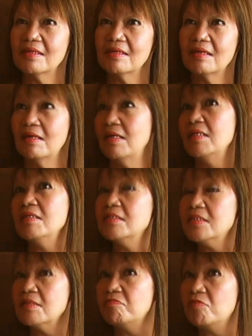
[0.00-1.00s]

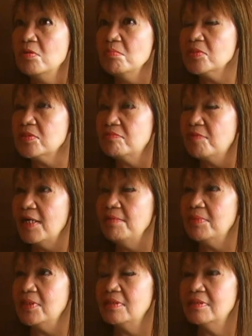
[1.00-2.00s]
it's a form of
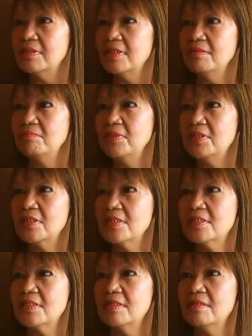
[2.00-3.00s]
survival, okay?
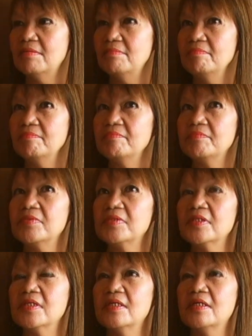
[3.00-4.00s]
Because
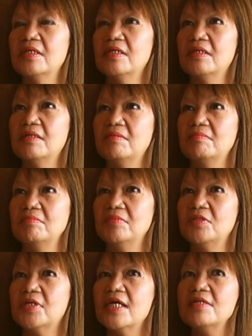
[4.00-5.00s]

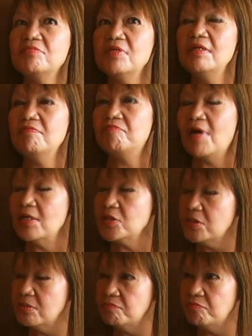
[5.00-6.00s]
you can't really
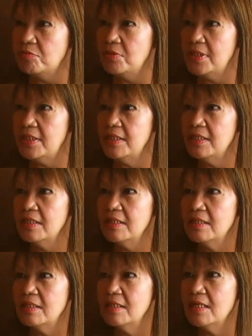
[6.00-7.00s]
function fully
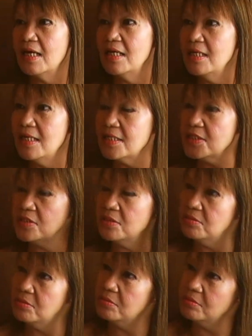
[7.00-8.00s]
unless
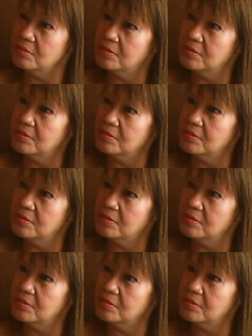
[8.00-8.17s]
you